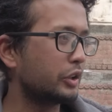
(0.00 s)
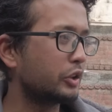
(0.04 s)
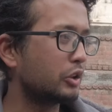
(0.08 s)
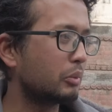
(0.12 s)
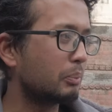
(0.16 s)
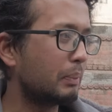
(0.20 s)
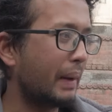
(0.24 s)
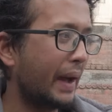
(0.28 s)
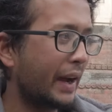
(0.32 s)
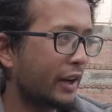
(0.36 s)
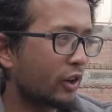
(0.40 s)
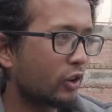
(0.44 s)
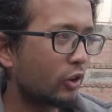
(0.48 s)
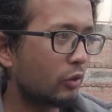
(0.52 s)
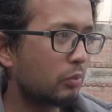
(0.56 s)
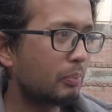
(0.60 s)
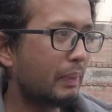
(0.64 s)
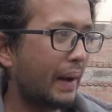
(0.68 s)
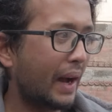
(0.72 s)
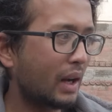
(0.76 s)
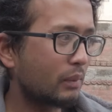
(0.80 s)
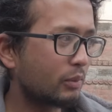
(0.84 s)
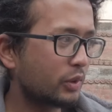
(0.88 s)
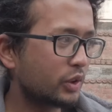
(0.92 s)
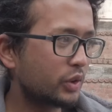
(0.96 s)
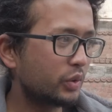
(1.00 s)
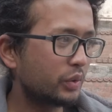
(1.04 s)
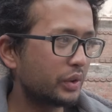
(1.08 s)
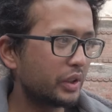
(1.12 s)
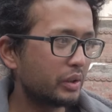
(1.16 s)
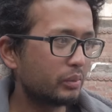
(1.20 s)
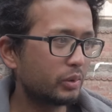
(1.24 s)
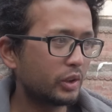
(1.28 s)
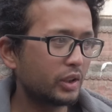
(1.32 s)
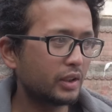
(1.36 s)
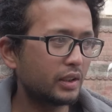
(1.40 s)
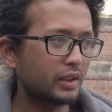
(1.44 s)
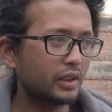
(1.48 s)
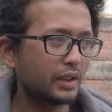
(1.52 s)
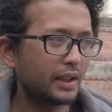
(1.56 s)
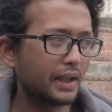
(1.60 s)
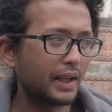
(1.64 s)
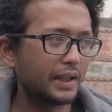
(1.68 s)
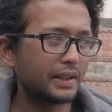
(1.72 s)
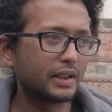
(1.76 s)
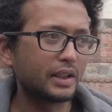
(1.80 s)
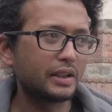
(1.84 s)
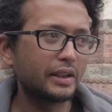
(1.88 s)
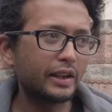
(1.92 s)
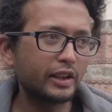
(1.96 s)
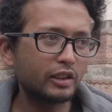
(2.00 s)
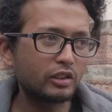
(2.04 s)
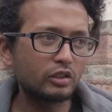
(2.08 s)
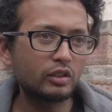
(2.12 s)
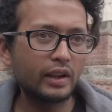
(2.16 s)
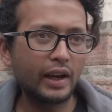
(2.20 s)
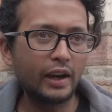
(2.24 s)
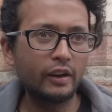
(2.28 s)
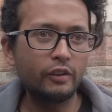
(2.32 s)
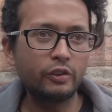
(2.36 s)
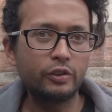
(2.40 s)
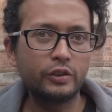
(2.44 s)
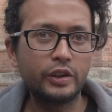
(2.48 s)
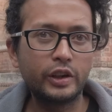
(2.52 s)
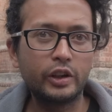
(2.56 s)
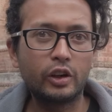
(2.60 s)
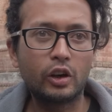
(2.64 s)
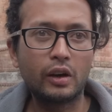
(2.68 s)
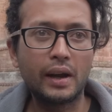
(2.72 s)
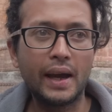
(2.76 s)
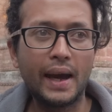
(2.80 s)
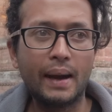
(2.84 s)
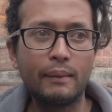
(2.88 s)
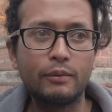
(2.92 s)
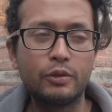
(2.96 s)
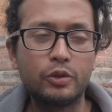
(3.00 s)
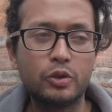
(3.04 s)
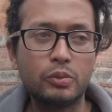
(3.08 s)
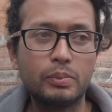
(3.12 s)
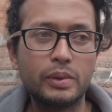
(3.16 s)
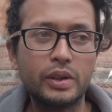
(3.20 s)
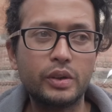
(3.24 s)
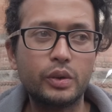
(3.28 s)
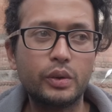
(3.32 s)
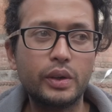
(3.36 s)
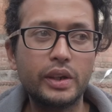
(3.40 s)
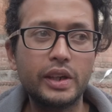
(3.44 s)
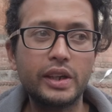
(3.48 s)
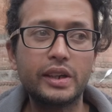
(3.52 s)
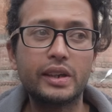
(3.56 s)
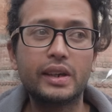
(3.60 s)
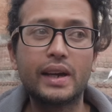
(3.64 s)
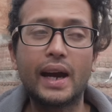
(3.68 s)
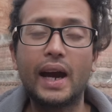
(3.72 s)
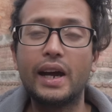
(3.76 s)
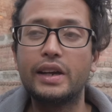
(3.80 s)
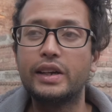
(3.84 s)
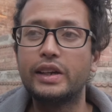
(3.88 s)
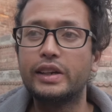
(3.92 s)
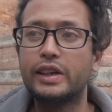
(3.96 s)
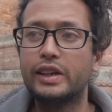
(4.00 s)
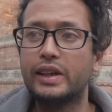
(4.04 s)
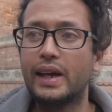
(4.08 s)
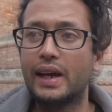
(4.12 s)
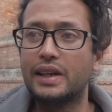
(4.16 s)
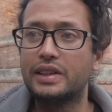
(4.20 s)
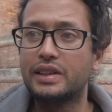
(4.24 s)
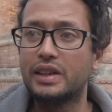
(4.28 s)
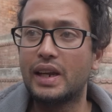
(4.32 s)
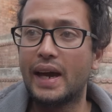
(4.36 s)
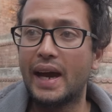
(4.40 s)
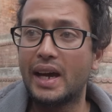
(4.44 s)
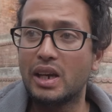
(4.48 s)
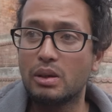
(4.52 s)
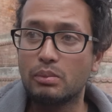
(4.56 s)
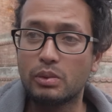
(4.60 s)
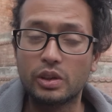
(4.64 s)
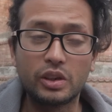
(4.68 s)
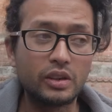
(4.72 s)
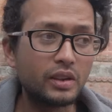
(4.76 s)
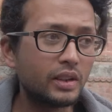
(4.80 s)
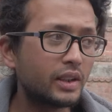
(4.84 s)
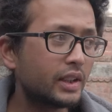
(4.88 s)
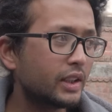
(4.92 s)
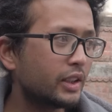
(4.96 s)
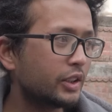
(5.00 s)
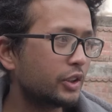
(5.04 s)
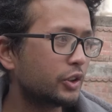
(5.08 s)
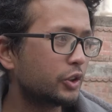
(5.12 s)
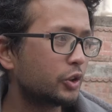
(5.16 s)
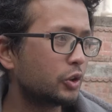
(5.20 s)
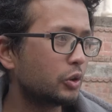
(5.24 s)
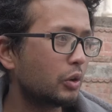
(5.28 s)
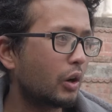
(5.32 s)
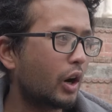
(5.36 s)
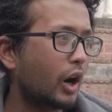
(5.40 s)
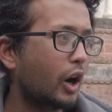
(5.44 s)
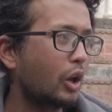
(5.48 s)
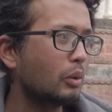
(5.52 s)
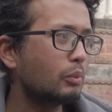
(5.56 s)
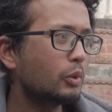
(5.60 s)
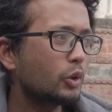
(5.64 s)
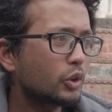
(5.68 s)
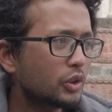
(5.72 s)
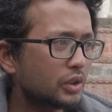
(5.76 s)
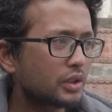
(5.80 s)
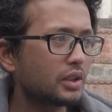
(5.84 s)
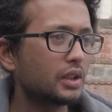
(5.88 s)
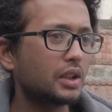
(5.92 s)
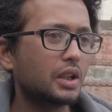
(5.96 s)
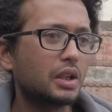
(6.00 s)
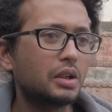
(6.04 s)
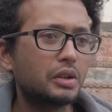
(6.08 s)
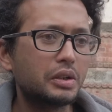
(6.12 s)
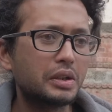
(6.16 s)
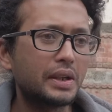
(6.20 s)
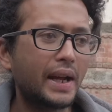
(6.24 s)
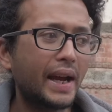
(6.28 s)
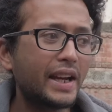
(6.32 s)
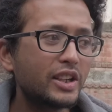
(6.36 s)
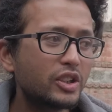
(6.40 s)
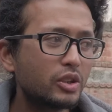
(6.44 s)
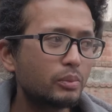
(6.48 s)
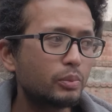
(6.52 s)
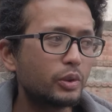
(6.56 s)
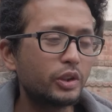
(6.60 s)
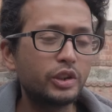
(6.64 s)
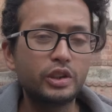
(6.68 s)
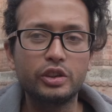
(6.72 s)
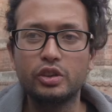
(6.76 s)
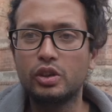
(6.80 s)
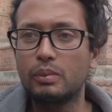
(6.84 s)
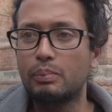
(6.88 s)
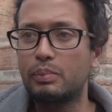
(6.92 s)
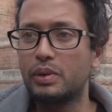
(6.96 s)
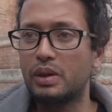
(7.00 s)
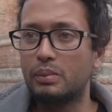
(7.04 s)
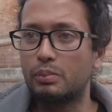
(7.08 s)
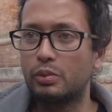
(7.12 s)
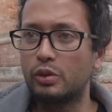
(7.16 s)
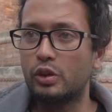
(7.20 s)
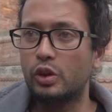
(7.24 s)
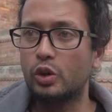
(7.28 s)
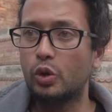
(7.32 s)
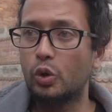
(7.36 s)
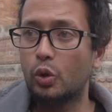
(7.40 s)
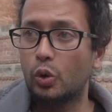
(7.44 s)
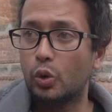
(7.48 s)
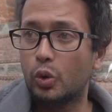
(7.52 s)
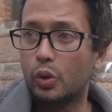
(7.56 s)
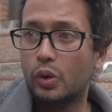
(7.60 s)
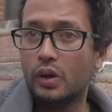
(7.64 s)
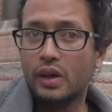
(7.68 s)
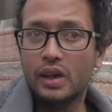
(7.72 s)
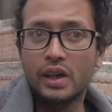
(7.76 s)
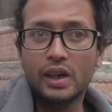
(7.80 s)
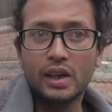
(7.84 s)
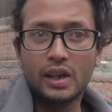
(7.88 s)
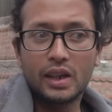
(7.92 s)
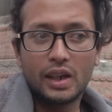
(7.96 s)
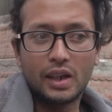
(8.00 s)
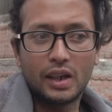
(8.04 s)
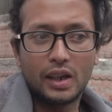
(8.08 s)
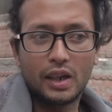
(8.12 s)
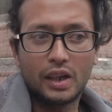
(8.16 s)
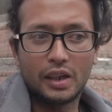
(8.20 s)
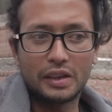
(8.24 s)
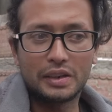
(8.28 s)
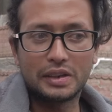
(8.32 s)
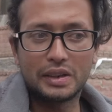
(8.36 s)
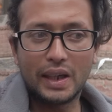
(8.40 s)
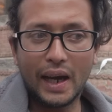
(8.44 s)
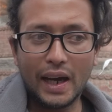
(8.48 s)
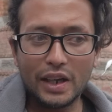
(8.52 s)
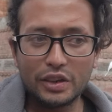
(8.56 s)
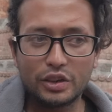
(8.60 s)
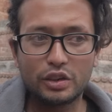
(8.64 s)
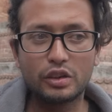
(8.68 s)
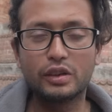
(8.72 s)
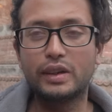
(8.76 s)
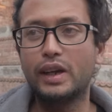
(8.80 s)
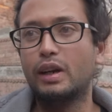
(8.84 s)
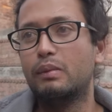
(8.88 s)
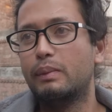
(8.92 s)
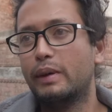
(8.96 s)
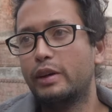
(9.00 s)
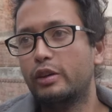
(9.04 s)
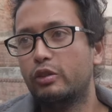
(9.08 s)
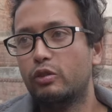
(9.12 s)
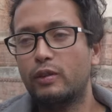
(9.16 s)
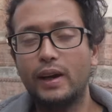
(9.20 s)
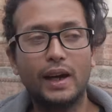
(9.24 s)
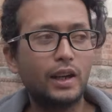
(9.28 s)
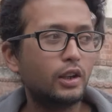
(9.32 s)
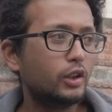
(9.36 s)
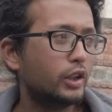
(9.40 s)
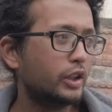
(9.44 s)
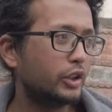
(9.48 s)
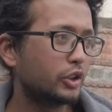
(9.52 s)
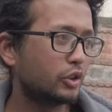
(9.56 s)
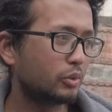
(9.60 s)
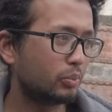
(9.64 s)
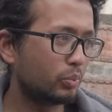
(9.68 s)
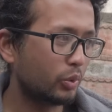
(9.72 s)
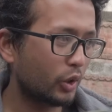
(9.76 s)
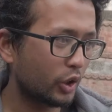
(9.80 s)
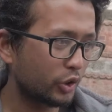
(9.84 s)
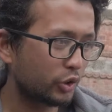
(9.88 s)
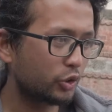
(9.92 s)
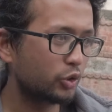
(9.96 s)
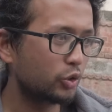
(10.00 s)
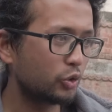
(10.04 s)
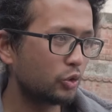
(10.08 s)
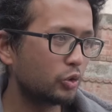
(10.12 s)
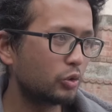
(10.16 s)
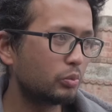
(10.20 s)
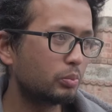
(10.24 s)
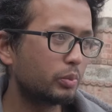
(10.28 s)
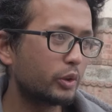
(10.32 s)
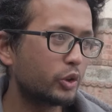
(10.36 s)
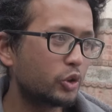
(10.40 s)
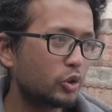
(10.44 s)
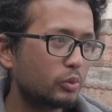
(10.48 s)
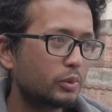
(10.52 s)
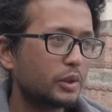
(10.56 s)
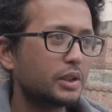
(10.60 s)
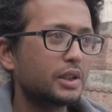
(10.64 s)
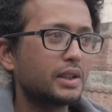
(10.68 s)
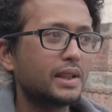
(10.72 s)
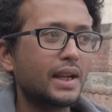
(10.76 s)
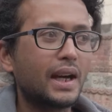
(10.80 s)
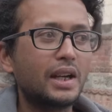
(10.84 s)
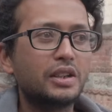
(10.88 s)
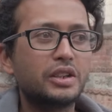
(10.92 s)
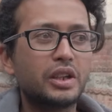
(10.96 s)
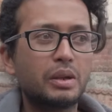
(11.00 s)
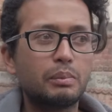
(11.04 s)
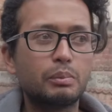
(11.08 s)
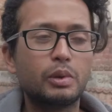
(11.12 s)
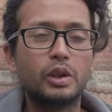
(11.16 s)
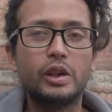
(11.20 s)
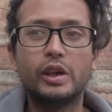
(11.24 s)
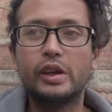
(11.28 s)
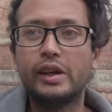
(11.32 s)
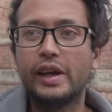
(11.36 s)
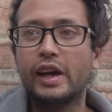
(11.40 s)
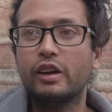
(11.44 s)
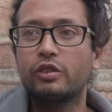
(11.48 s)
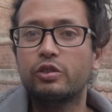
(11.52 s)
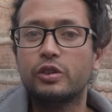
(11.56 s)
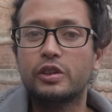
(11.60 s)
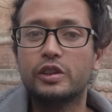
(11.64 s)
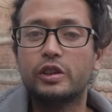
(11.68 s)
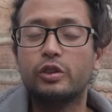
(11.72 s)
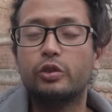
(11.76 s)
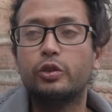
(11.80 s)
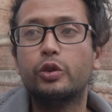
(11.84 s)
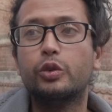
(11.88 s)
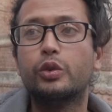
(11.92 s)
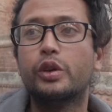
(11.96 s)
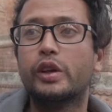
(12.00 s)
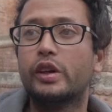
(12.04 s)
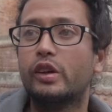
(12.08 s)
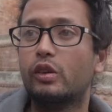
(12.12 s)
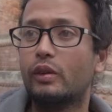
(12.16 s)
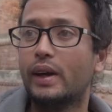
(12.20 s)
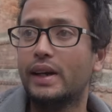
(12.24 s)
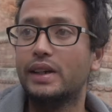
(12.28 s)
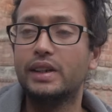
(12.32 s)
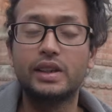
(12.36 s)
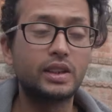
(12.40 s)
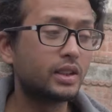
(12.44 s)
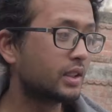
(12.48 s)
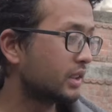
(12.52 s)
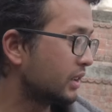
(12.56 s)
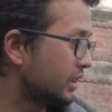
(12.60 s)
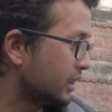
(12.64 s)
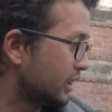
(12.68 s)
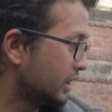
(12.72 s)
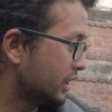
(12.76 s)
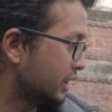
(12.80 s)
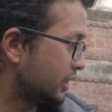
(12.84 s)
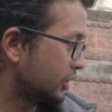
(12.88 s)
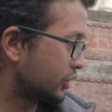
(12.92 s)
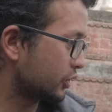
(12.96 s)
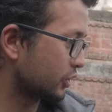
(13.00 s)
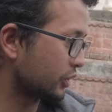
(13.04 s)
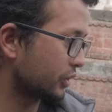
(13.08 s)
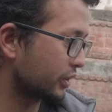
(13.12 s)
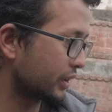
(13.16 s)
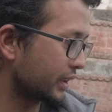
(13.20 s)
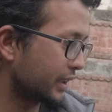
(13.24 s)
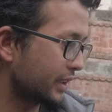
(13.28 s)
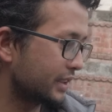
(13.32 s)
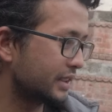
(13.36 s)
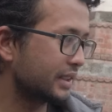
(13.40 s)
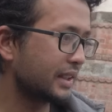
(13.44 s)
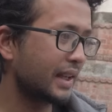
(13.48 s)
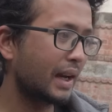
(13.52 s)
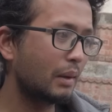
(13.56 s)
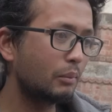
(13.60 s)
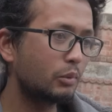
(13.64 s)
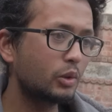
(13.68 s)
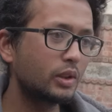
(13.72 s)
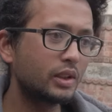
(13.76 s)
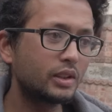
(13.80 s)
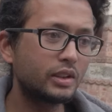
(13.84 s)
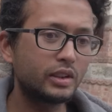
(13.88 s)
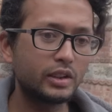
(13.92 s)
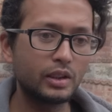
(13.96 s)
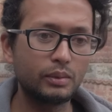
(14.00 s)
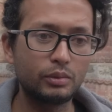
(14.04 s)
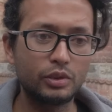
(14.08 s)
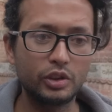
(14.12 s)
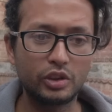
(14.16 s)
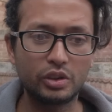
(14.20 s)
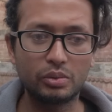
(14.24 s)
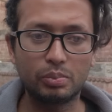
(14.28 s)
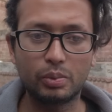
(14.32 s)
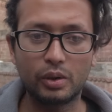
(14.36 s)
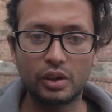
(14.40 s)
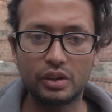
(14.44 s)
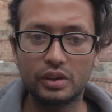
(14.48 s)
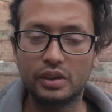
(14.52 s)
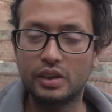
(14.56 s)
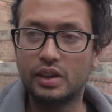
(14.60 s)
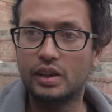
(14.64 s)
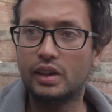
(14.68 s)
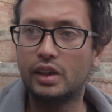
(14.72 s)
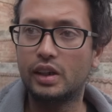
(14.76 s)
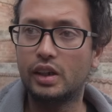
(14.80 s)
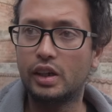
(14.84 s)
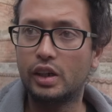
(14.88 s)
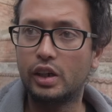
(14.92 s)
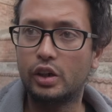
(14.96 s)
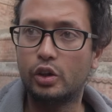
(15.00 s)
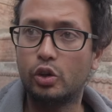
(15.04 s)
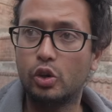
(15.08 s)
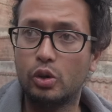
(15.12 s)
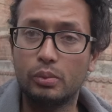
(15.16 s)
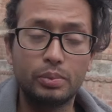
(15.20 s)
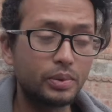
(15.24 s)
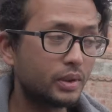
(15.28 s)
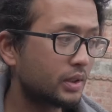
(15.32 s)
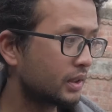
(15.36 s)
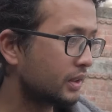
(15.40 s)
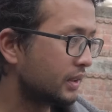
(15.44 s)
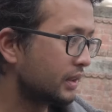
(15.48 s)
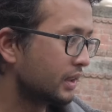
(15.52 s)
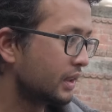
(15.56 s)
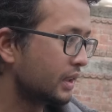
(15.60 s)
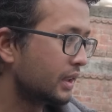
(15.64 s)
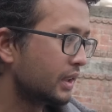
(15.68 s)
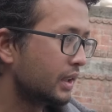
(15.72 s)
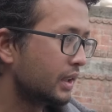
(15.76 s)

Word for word: on the bank of Bagmati river, in the next life they don't have to be reincarnated as an animal. So almost ninety percent uh, of people who uh, dies in Kathmandu Valley is brought to Pashupatinath temple area for the funeral rites. So there is an ambulance that just brought uh, a corpse.